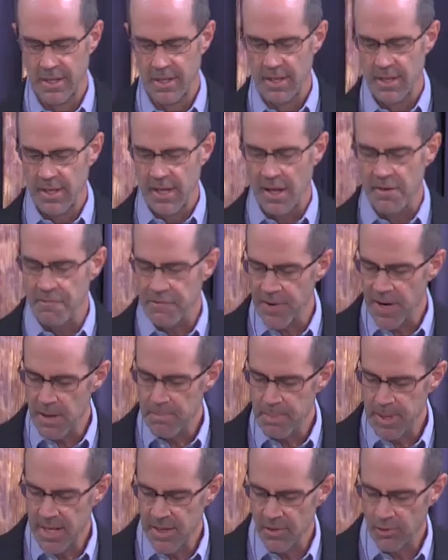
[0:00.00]
In
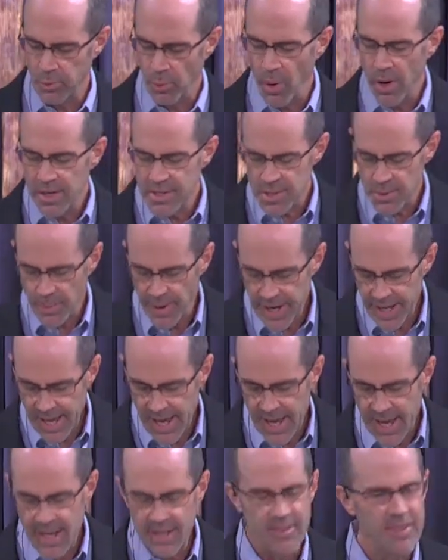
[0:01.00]
Philippians
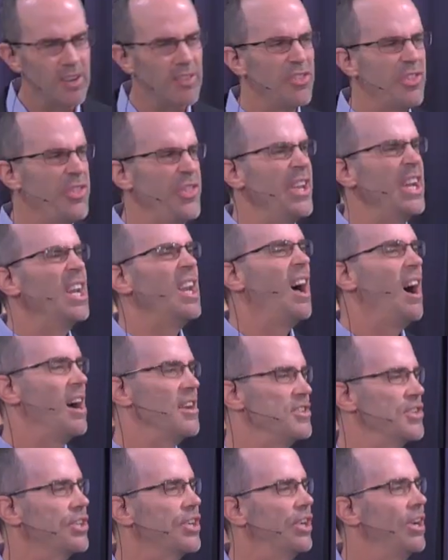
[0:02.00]
1:28 there's
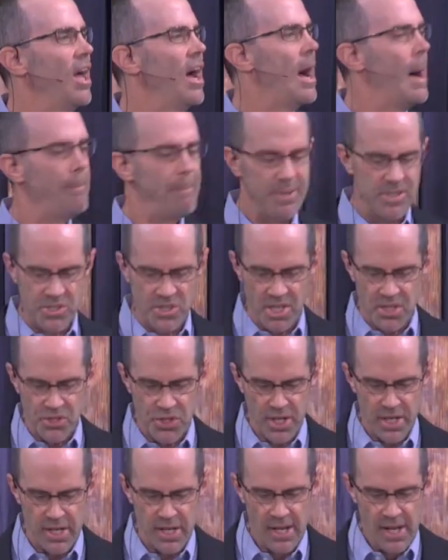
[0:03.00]
theological
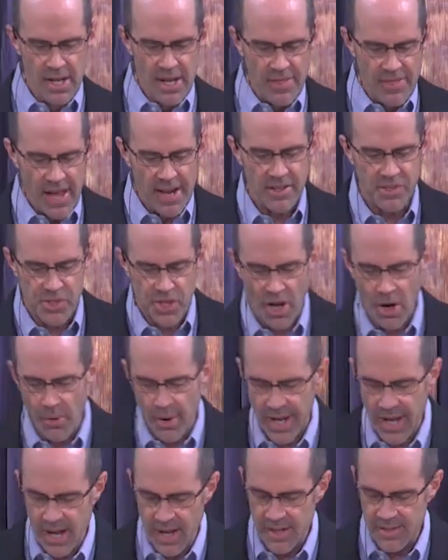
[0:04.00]
opposition that is
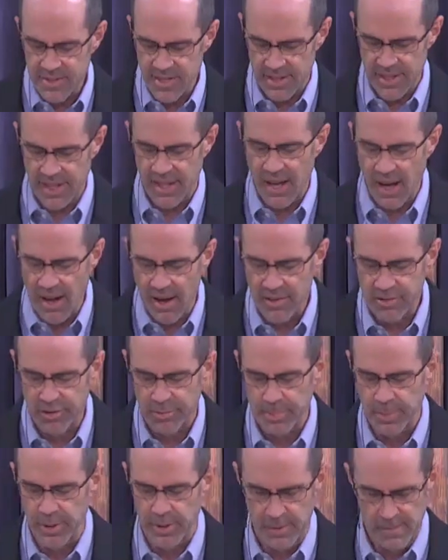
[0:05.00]
going on to the
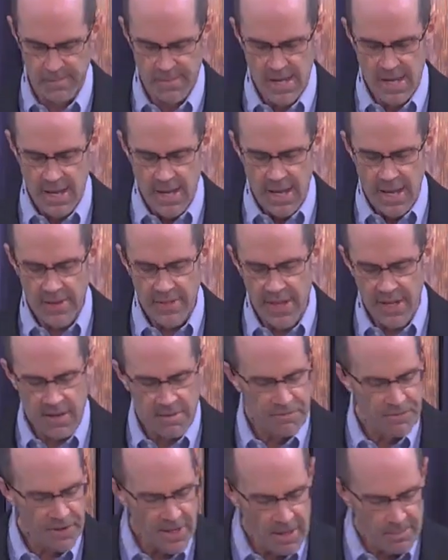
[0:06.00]
gospel. And then in
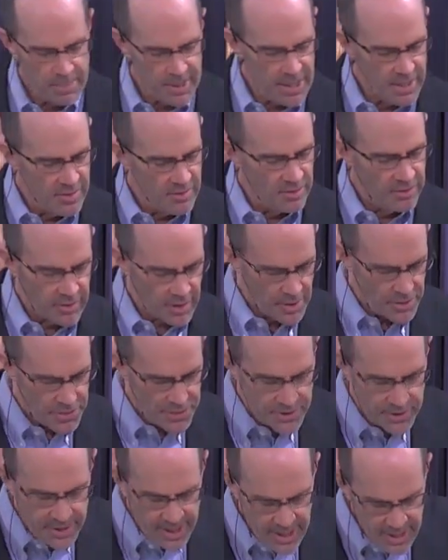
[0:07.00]
Philippians
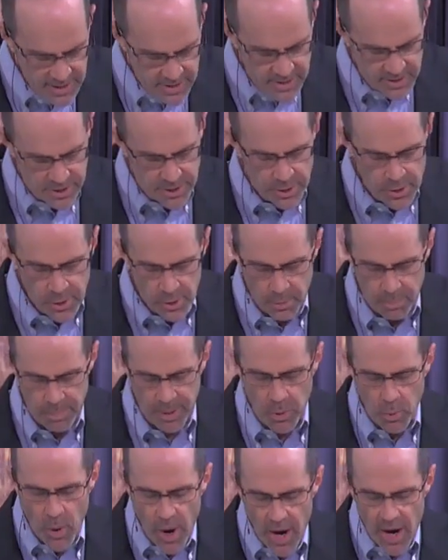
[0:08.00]
3:2
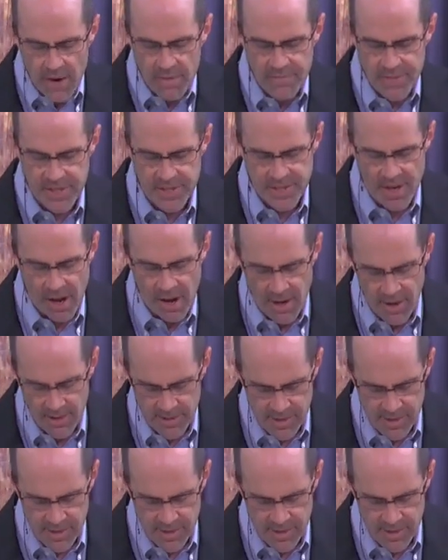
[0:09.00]
beware of the dogs,